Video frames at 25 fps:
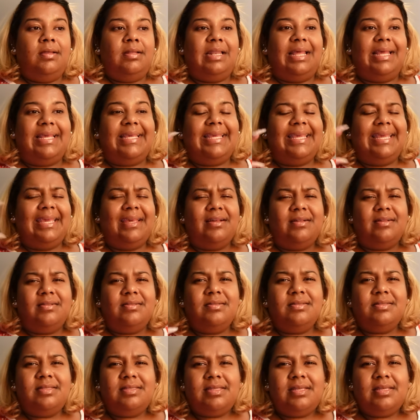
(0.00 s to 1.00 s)
like,
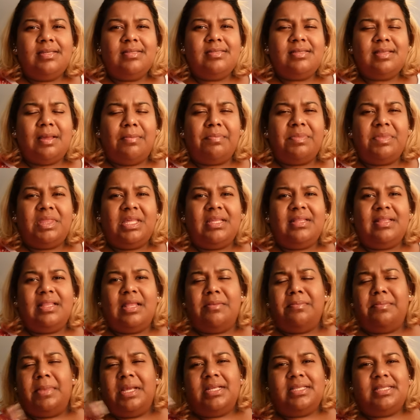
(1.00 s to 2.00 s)
kills something
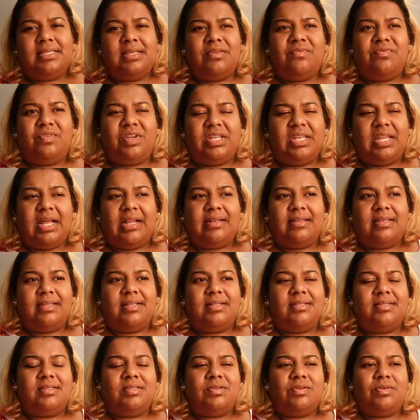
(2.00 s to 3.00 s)
that makes it
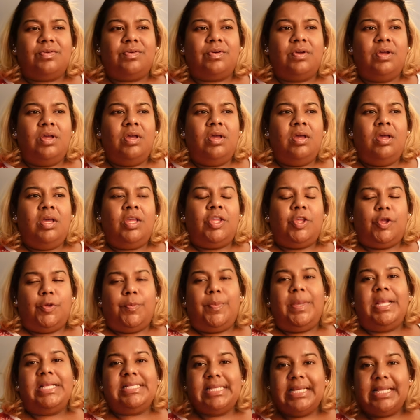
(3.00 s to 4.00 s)
redundant. So you
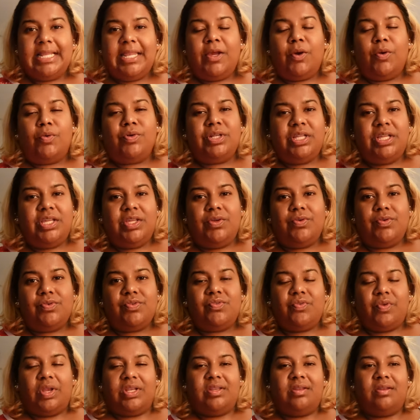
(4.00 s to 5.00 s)
basically only
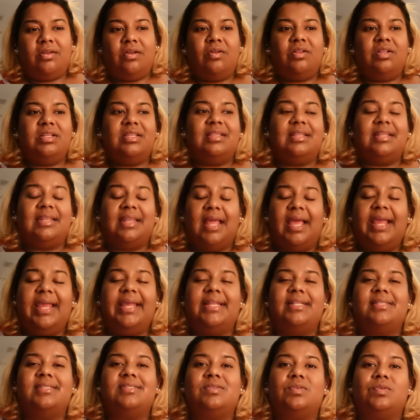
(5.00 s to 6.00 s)
use retinol at
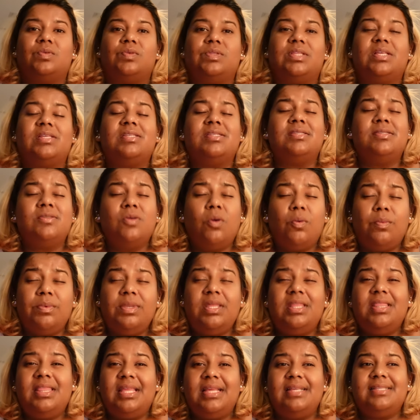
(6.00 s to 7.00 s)
night. So there's so
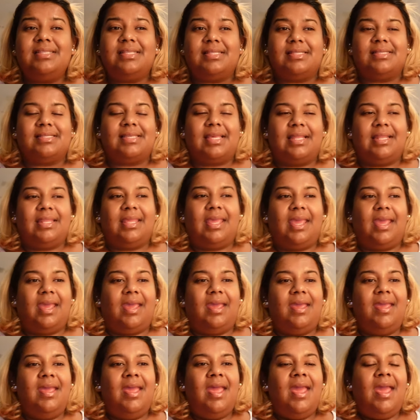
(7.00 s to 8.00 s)
many things in
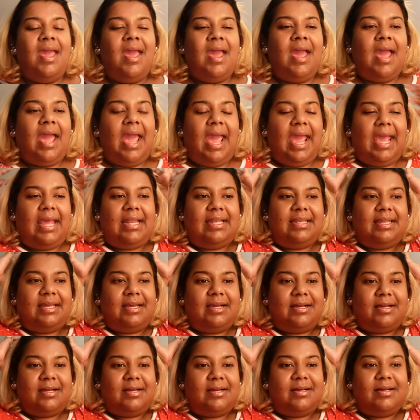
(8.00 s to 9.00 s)
skincare. And
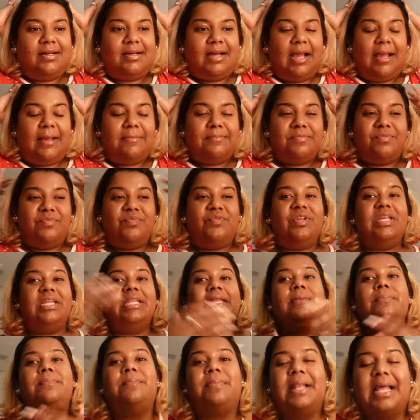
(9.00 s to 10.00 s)
I'm
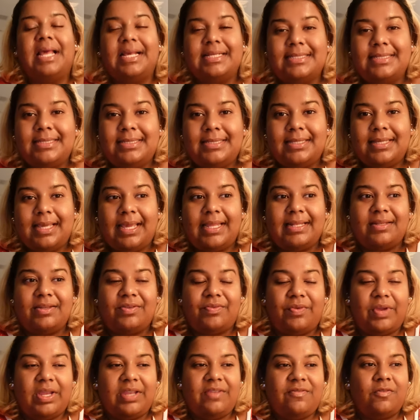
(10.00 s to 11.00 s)
really blessed and
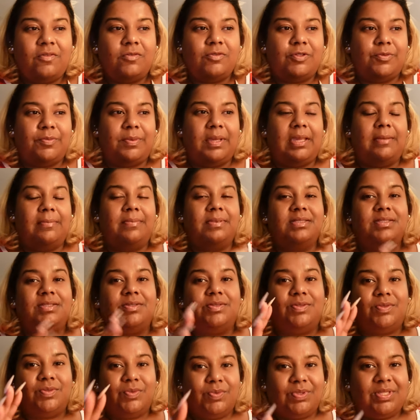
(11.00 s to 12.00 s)
grateful to be able to
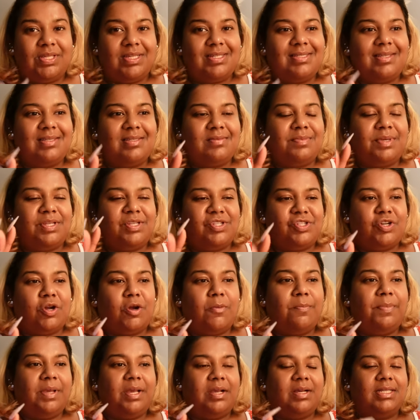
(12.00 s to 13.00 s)
do this as my
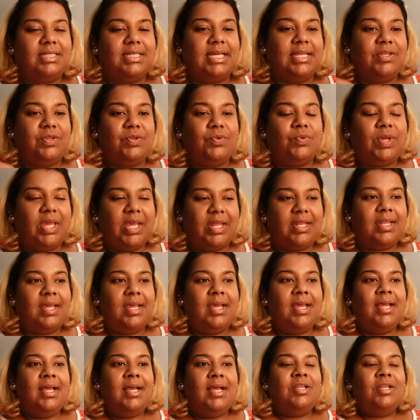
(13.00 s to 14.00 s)
job because I do get
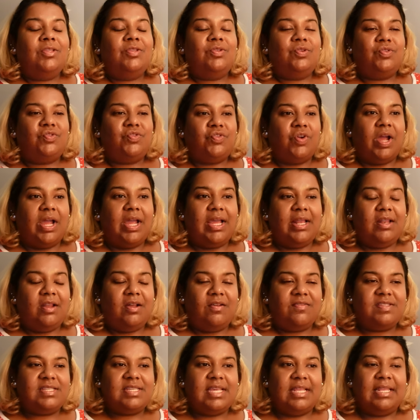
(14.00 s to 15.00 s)
to try a
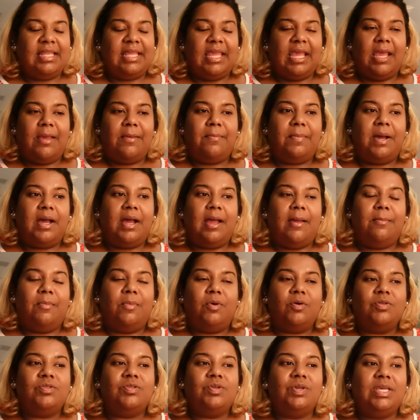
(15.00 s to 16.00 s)
lot of skincare, but I'm
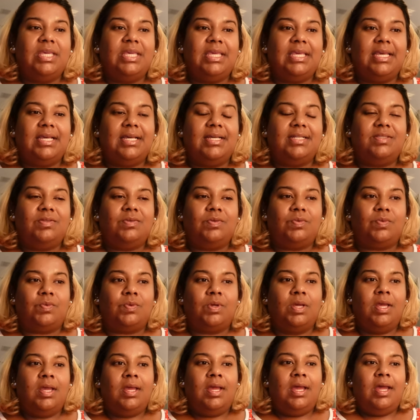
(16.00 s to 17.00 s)
also here to,
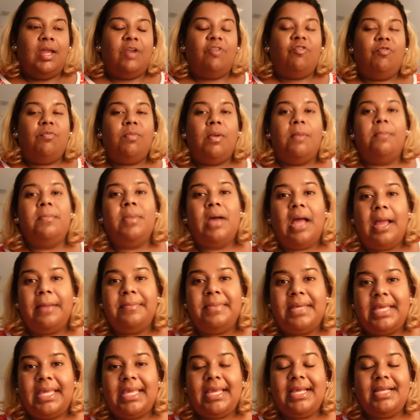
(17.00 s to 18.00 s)
remember,
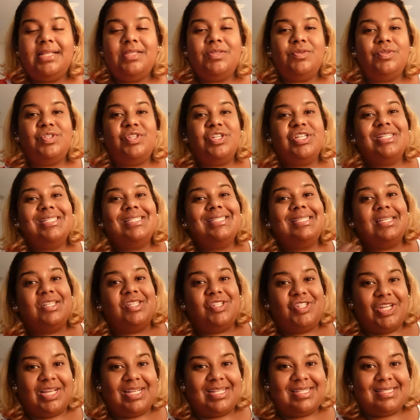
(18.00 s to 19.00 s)
I'm here to just
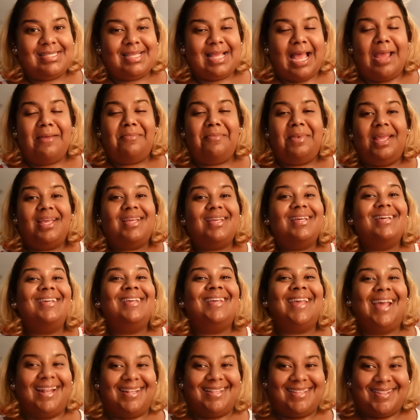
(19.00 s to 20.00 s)
suggest. I'm like a
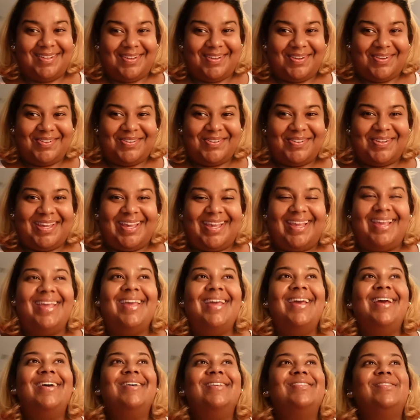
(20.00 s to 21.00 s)
catalog, okay?
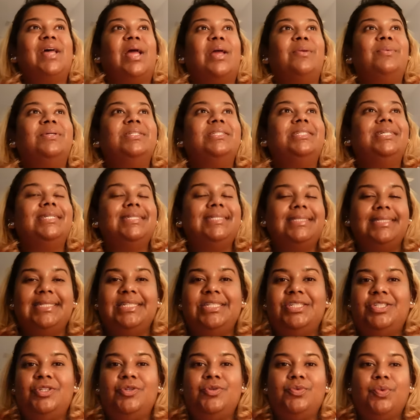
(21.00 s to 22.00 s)
So I will just
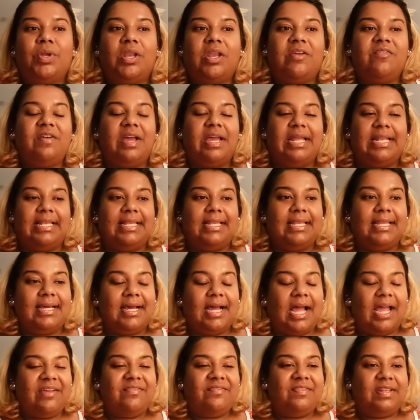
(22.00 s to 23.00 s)
teach you whatever
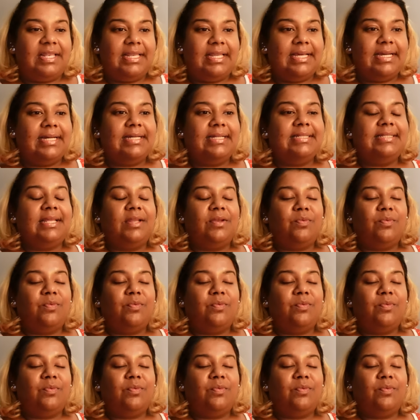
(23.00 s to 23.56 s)
I've learned